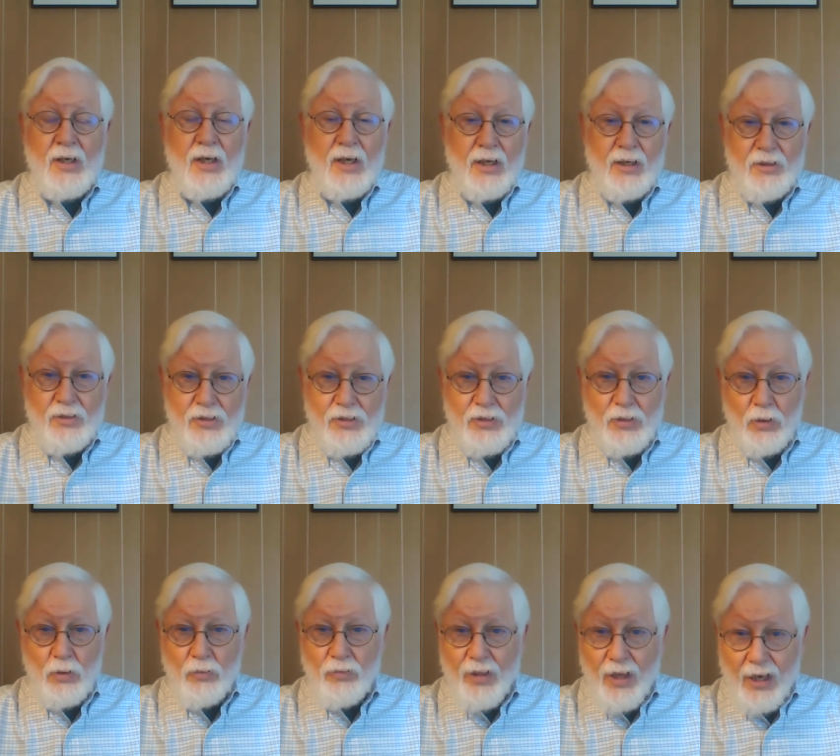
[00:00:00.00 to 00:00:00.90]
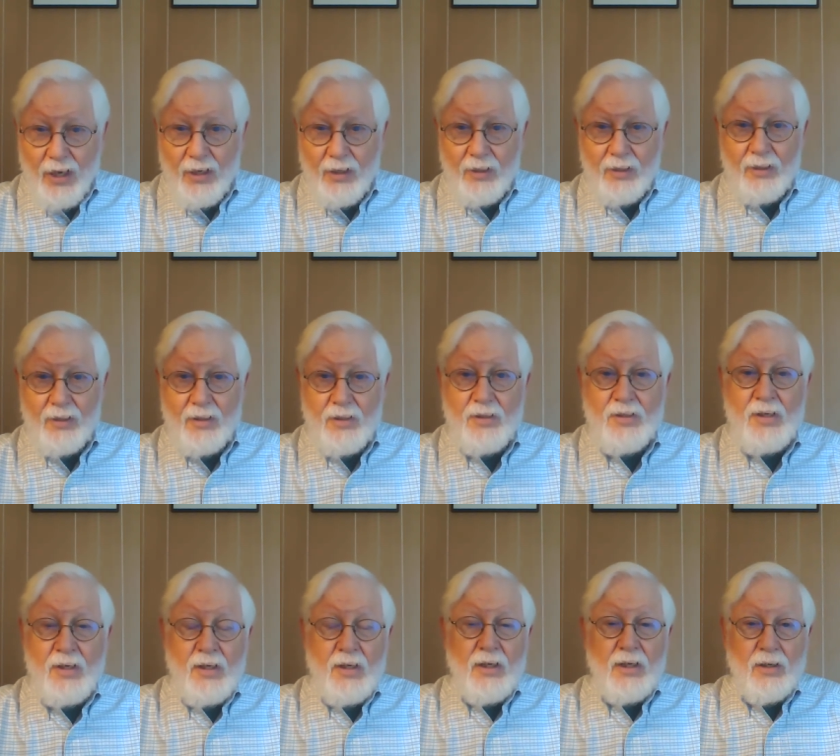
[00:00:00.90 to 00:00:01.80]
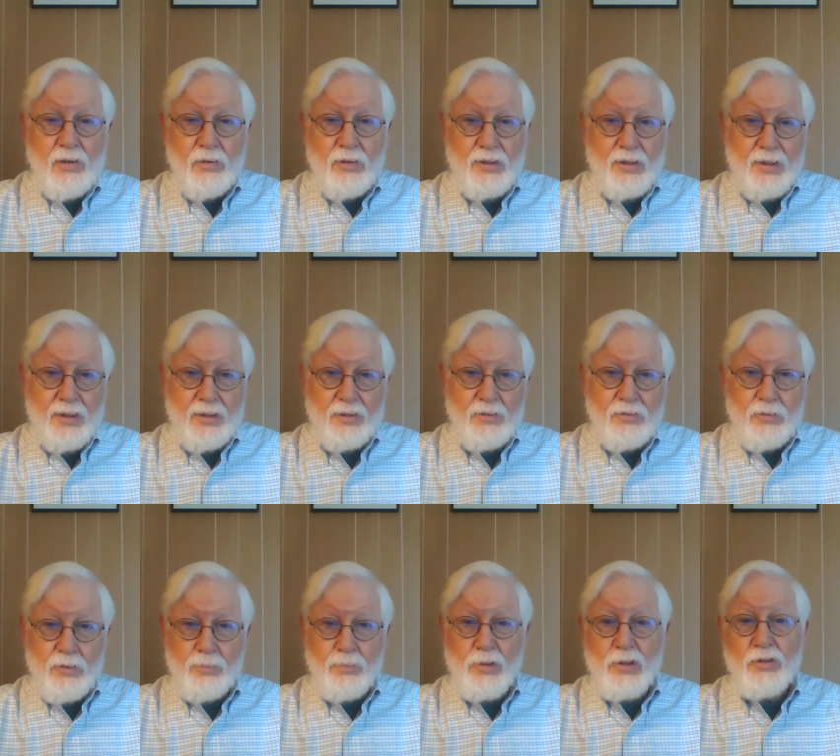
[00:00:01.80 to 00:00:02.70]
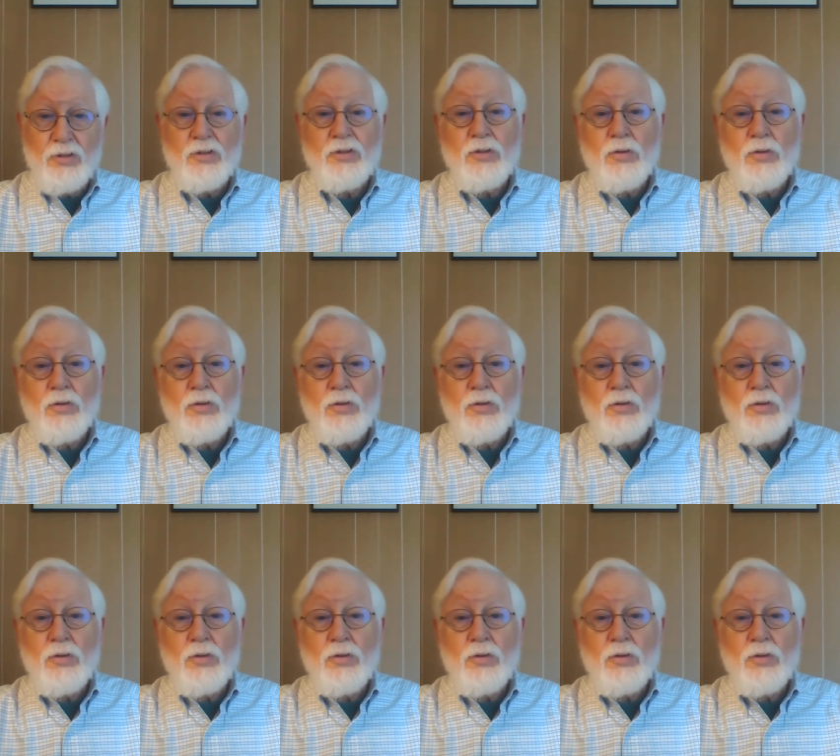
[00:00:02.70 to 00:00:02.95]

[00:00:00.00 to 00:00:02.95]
and so that is going to contribute